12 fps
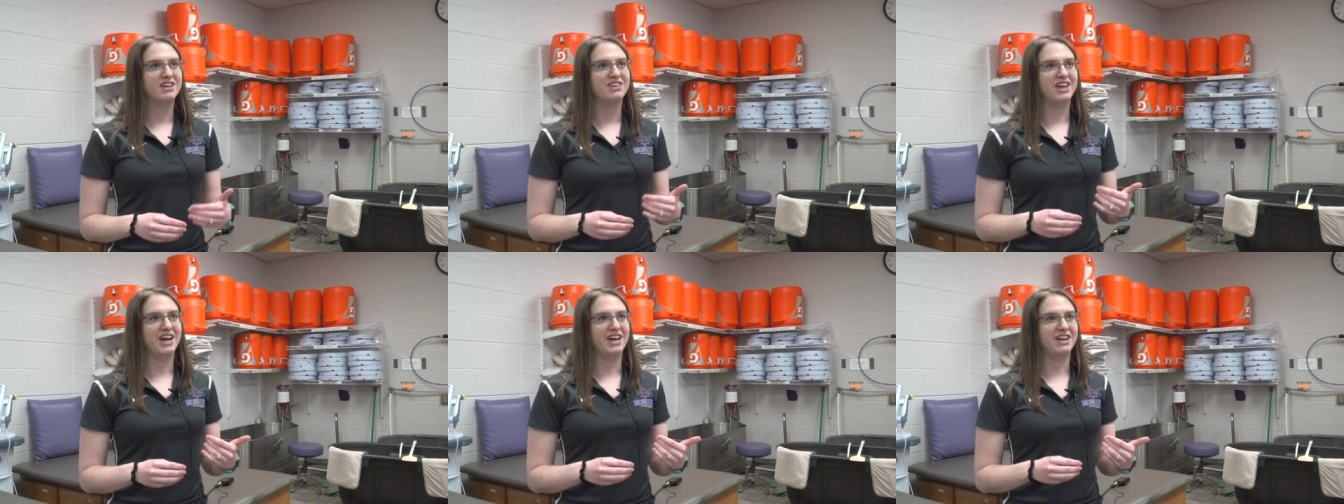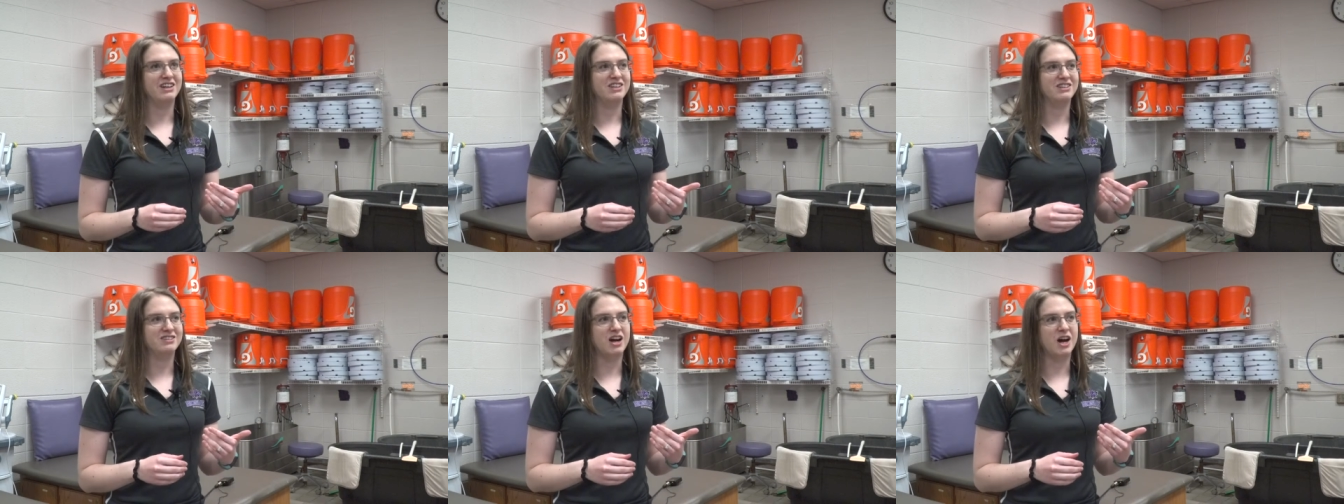they
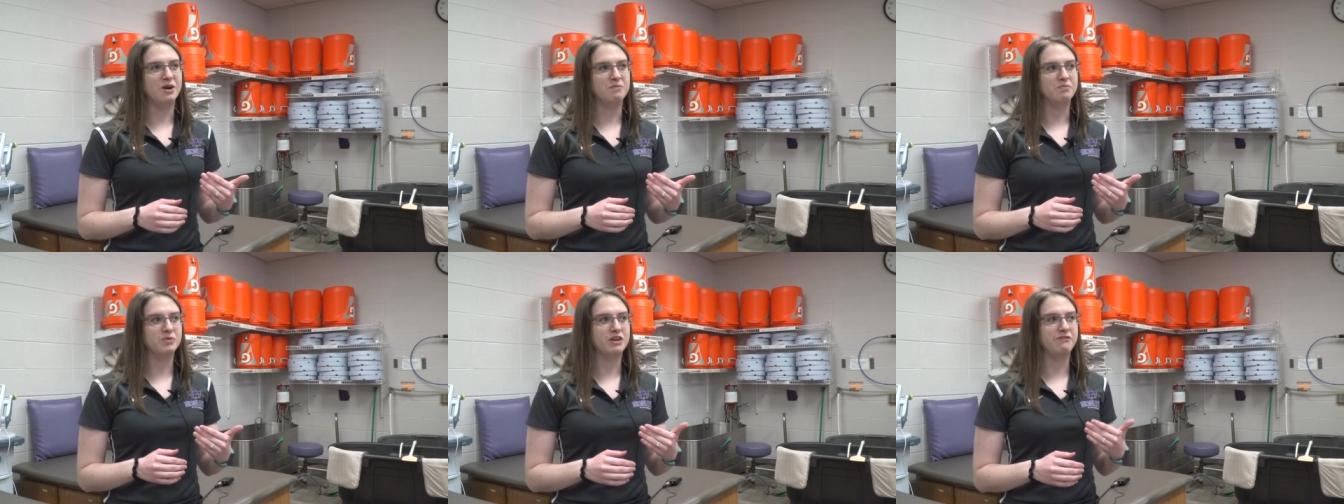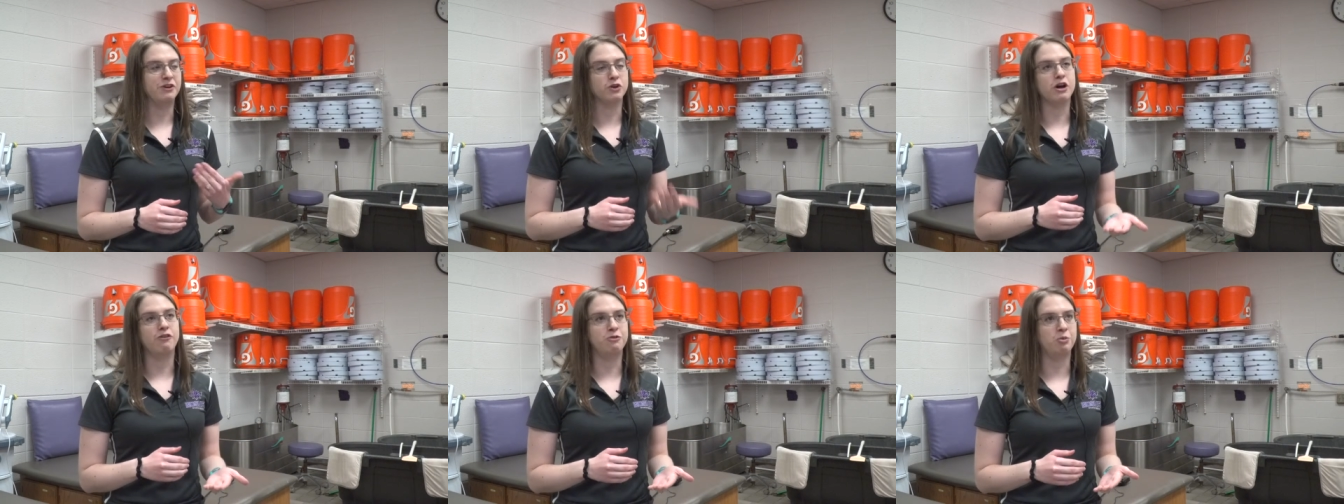um, feel
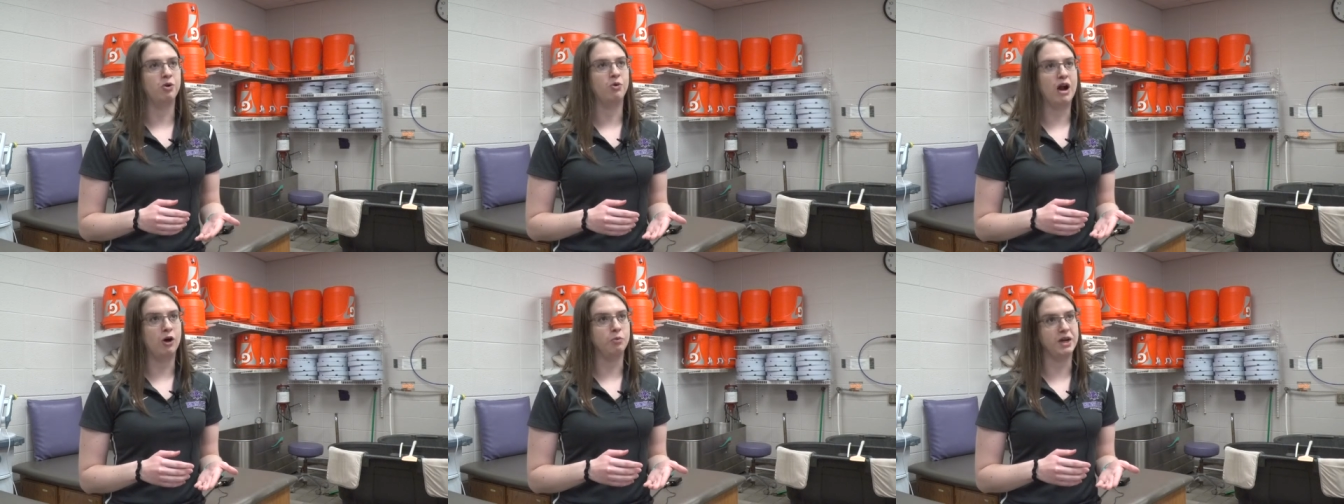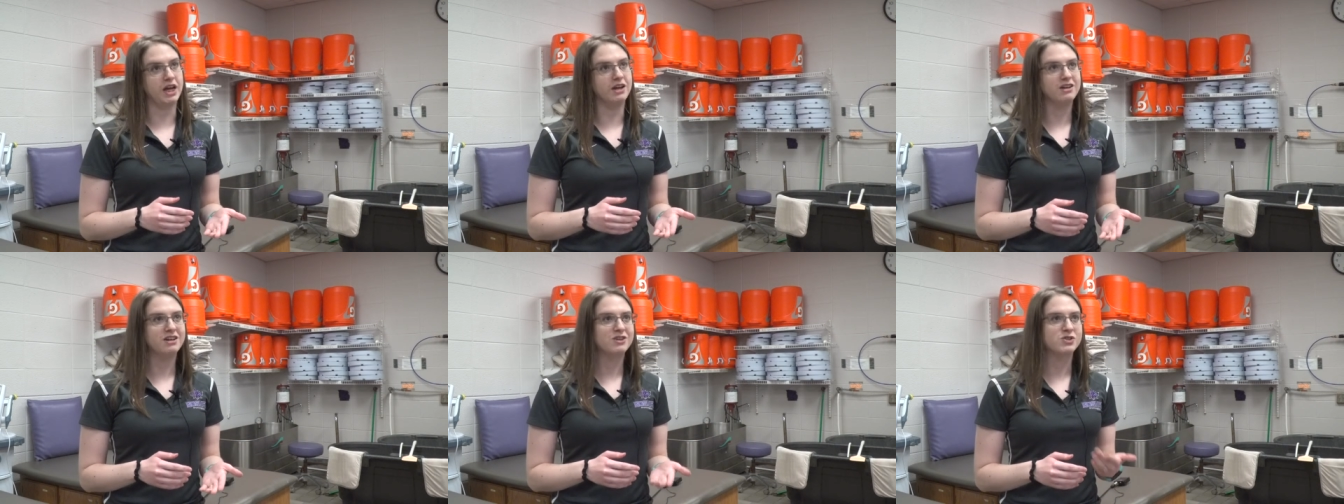comfortable around me
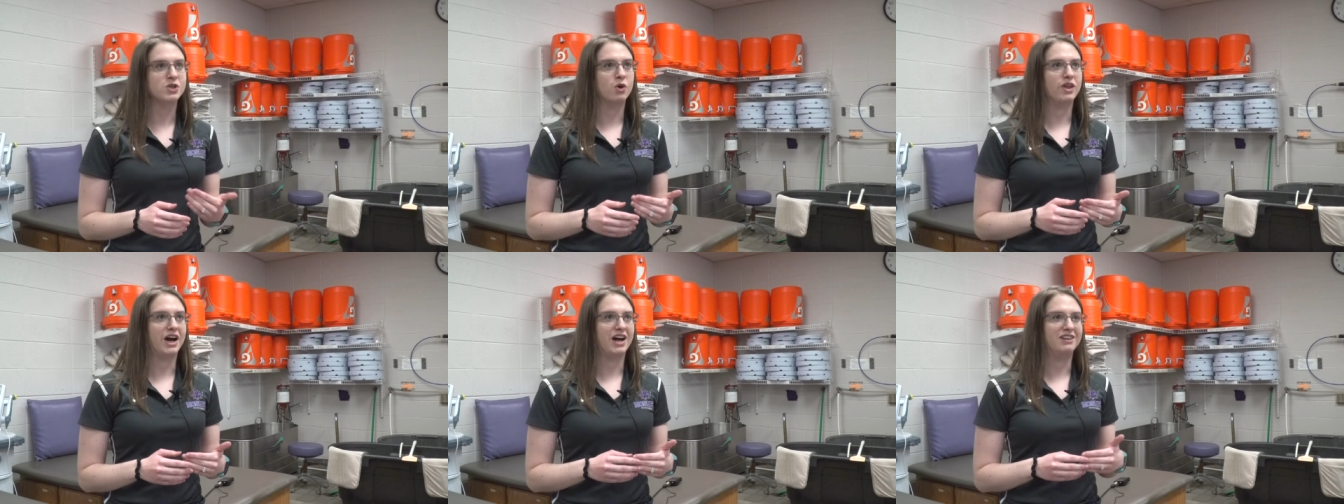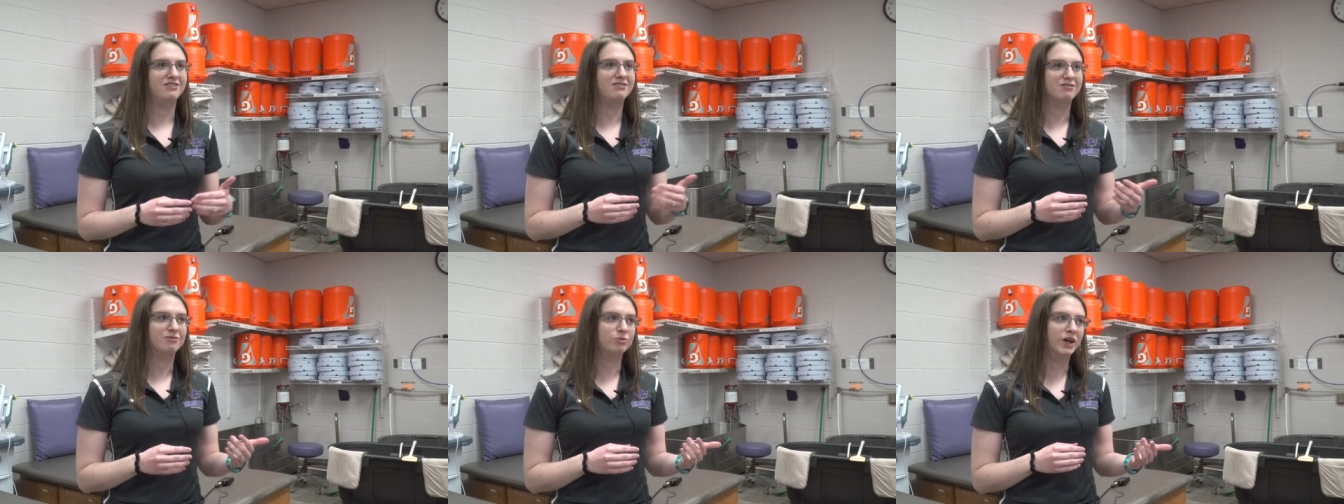so that
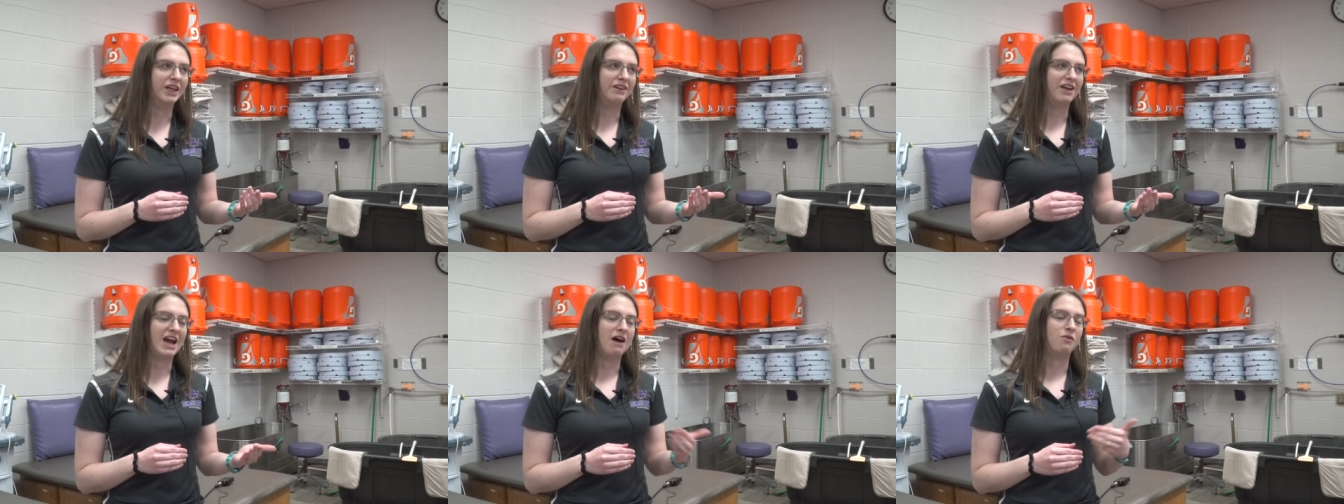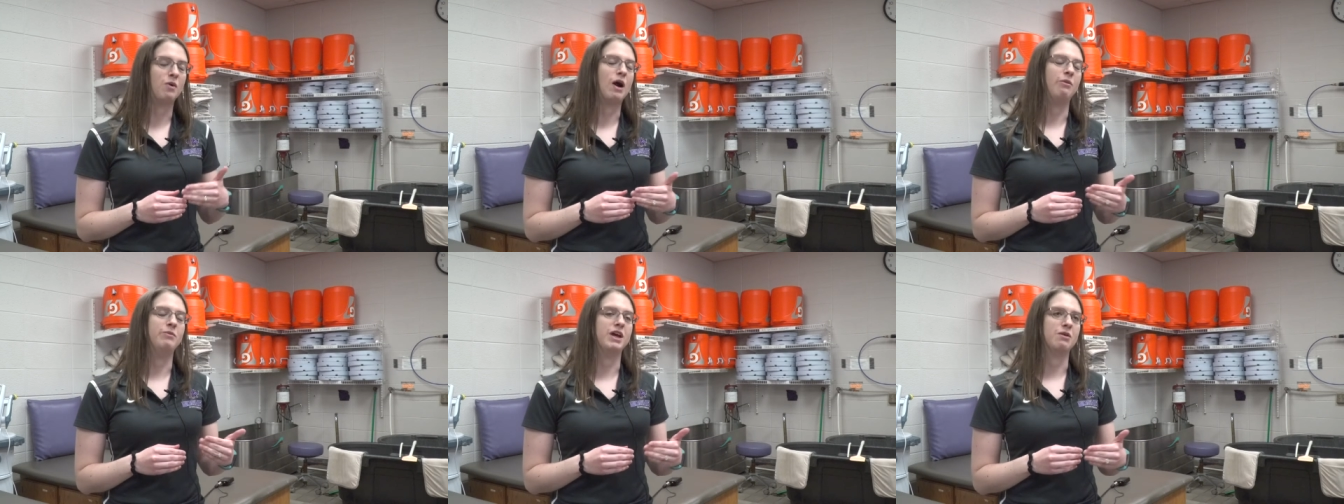when they have a
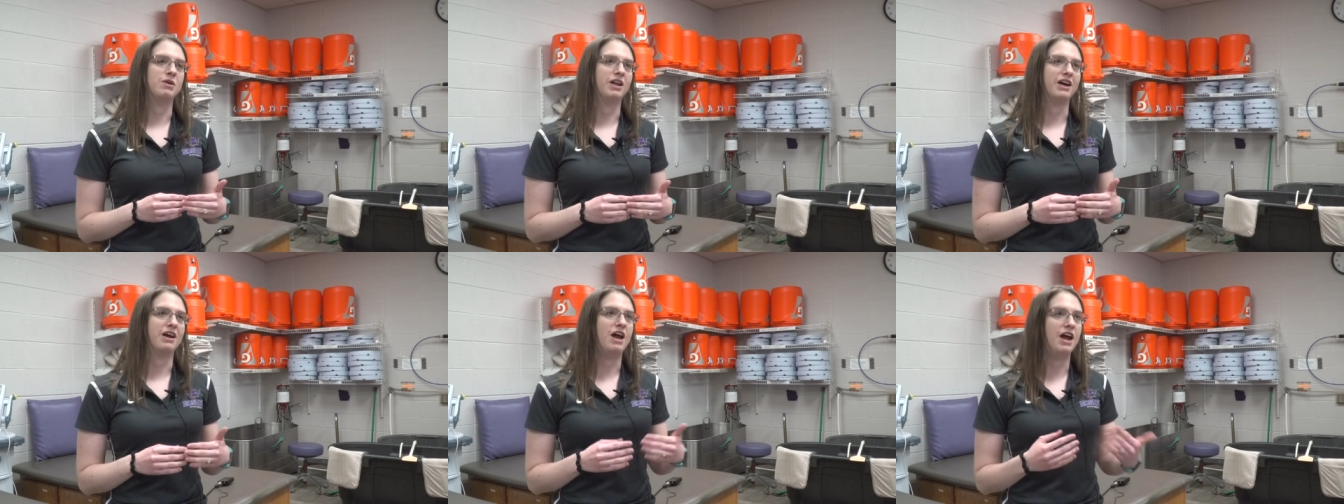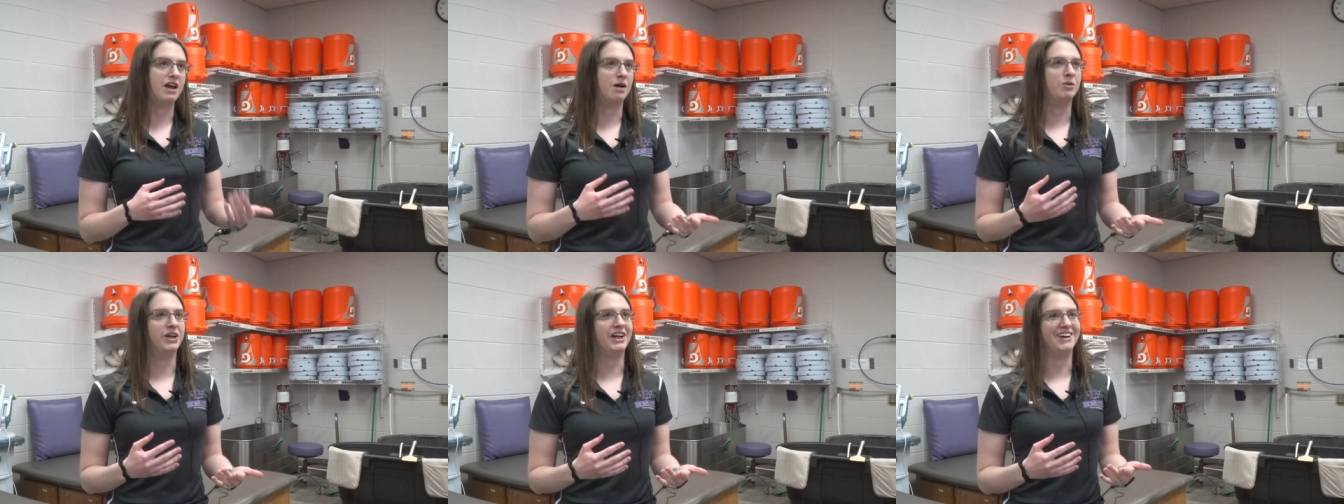problem, they can be like, hey,
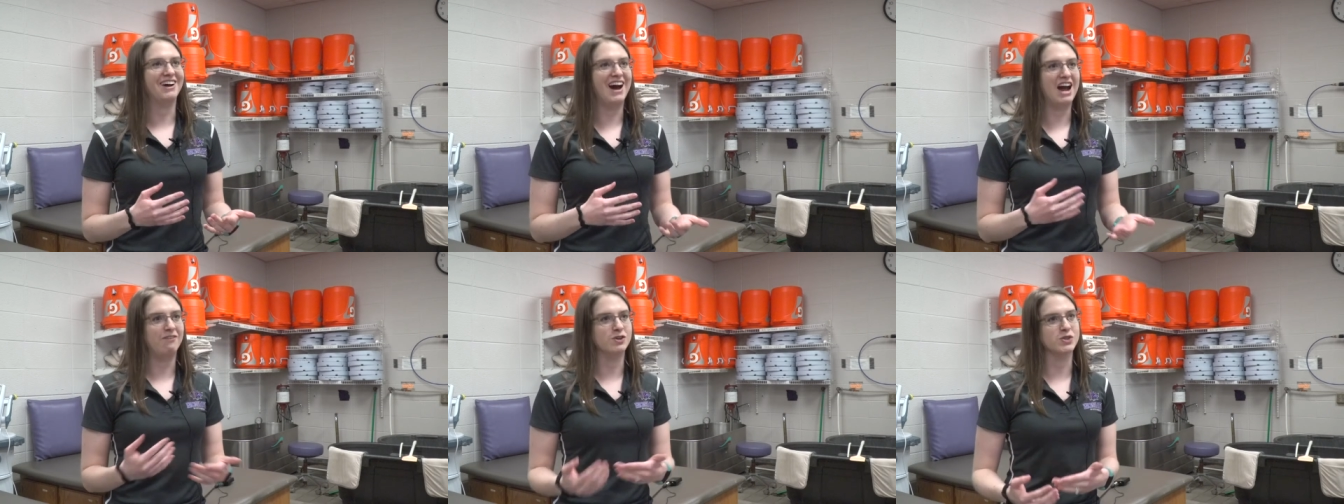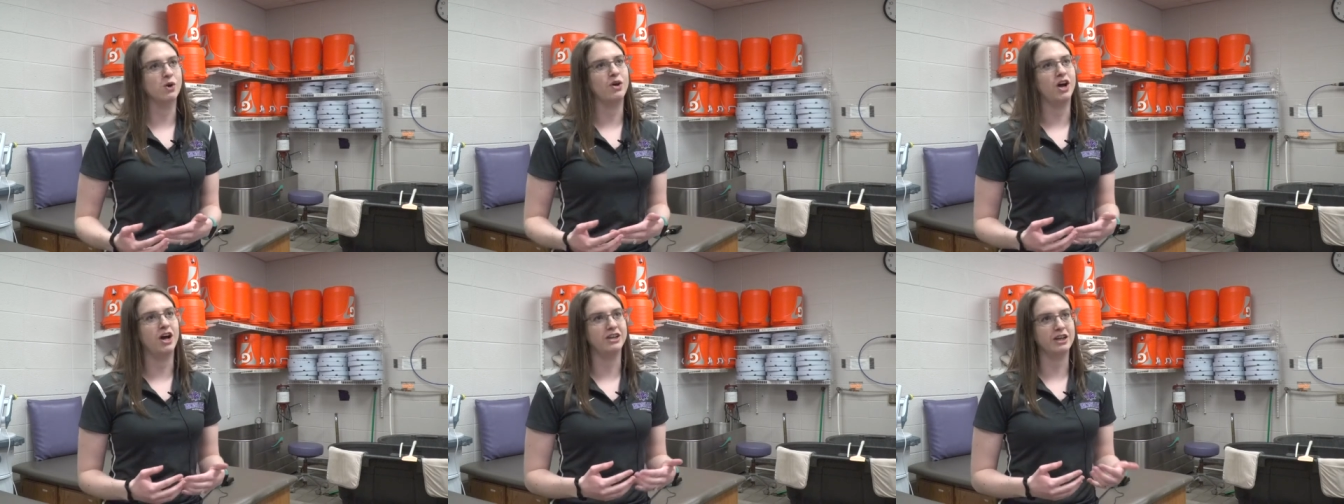Emily, I have this
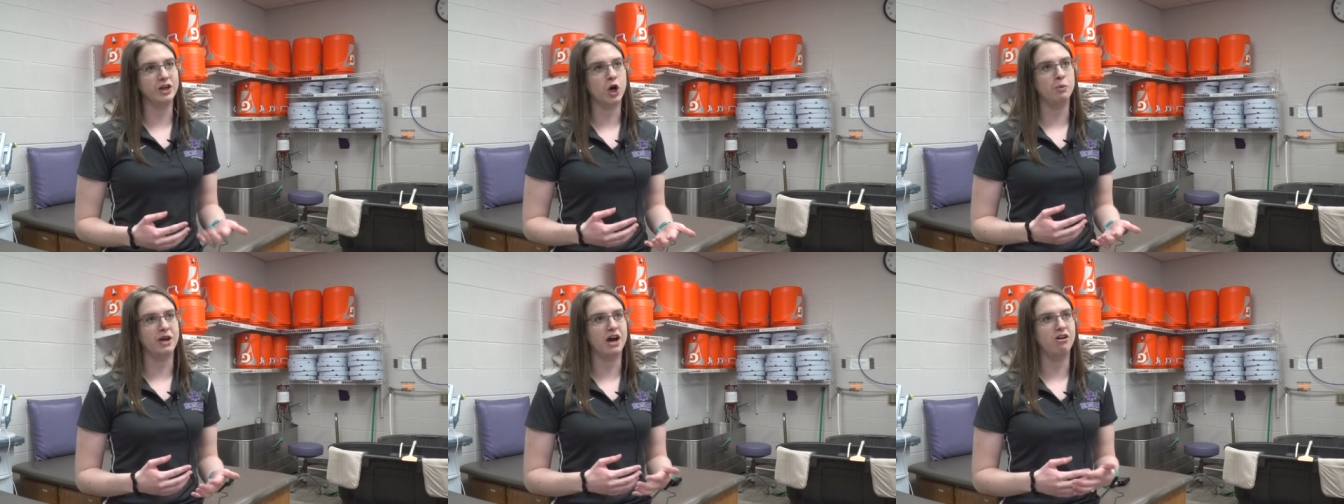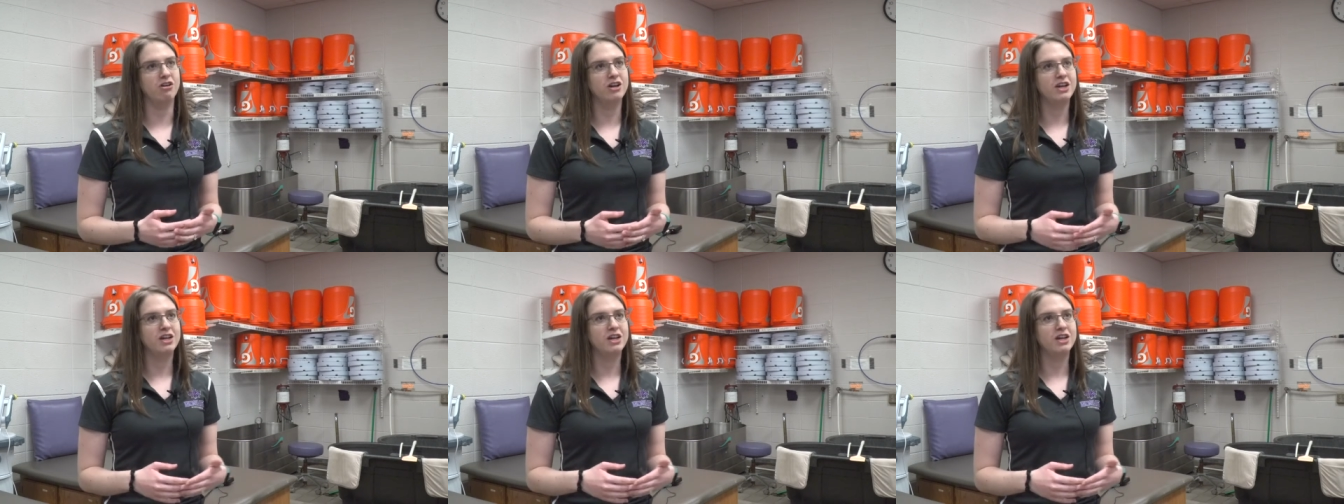going on. Can you help me out?